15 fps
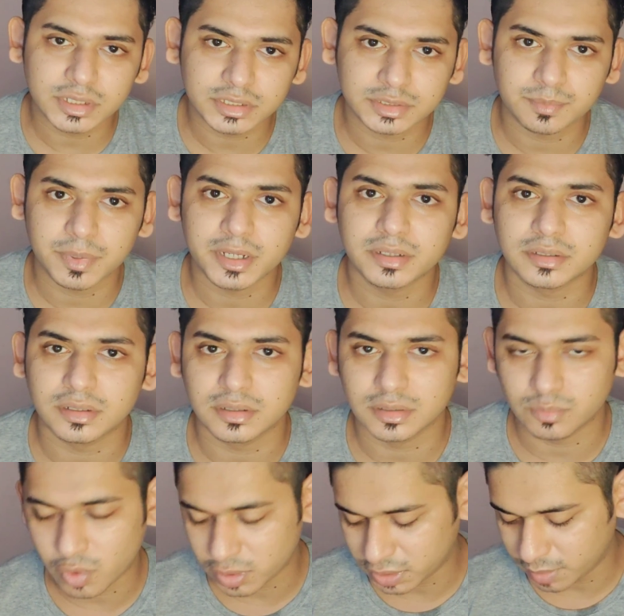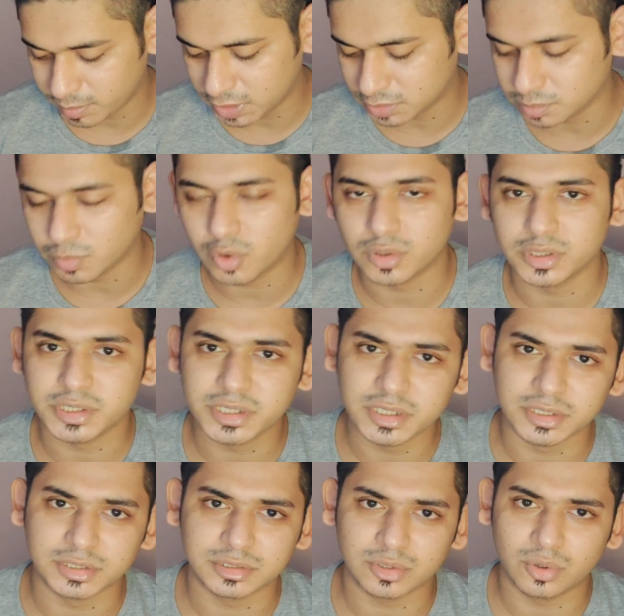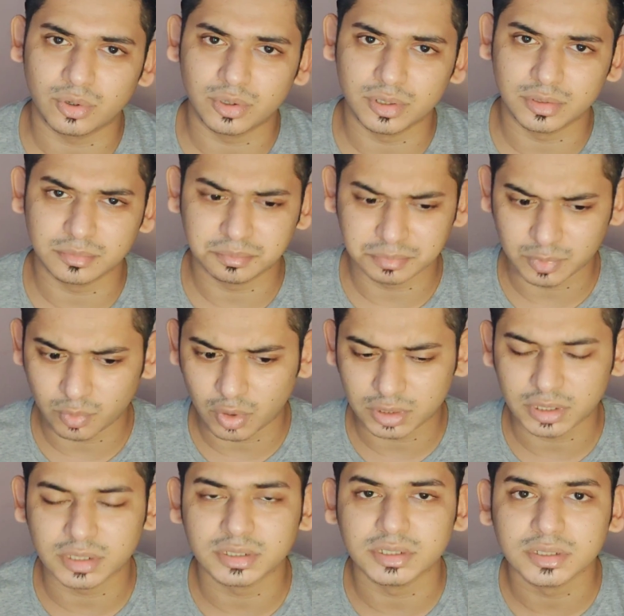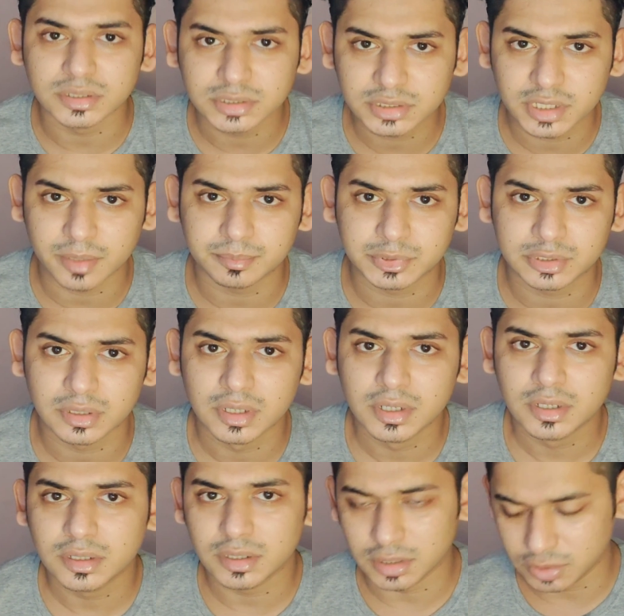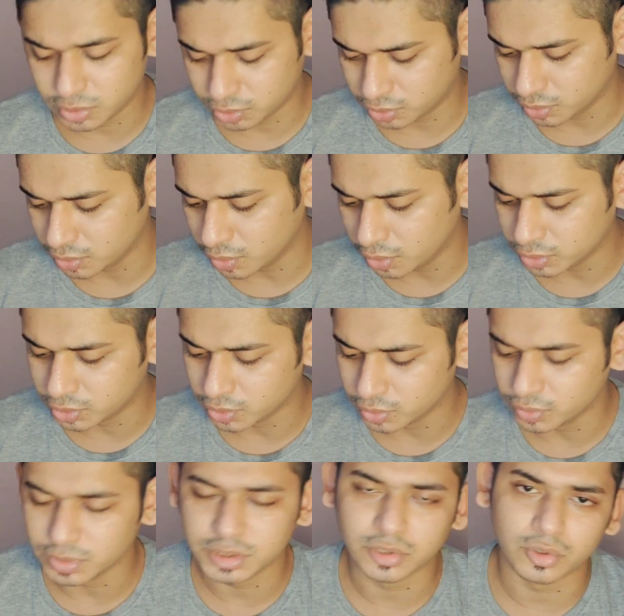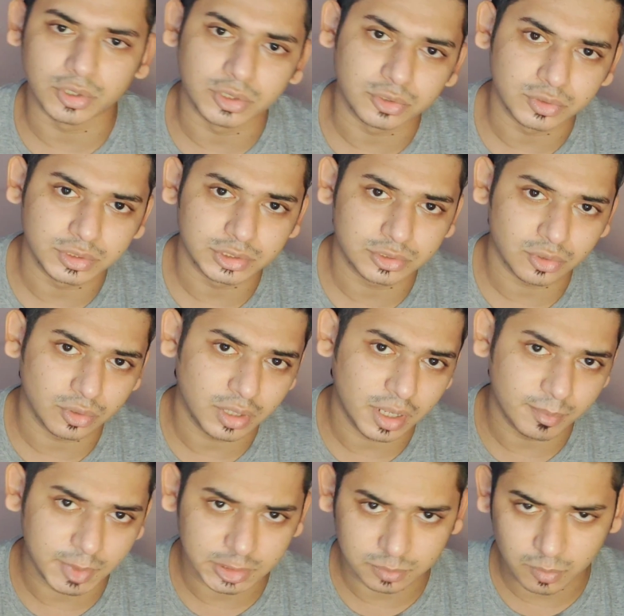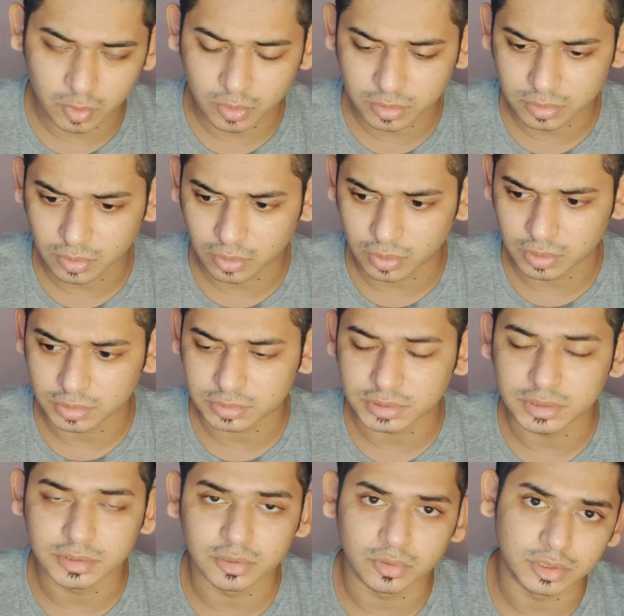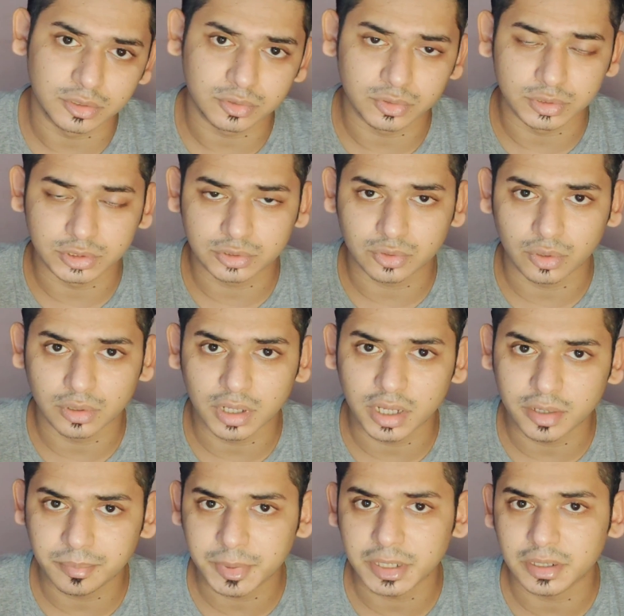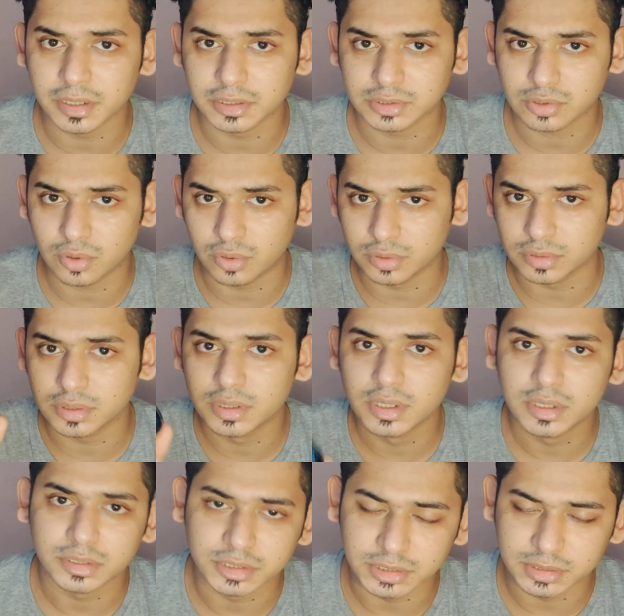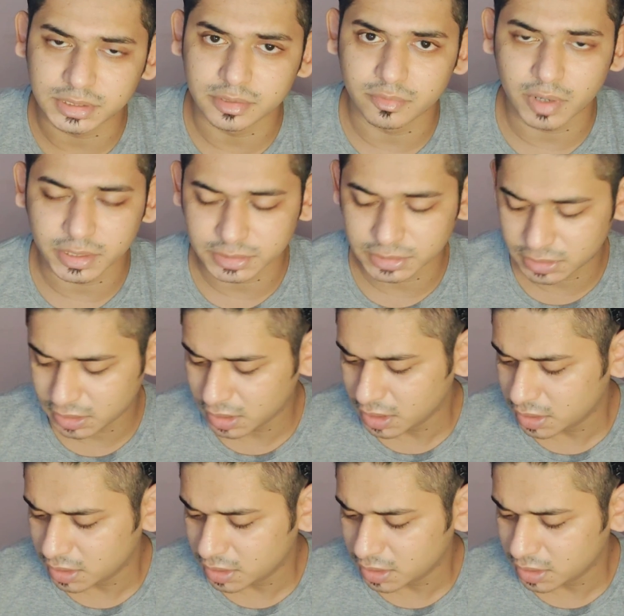even explained what AmazMod is or what are the steps you should go through in order to install AmazMod or in order to install APKs on this device.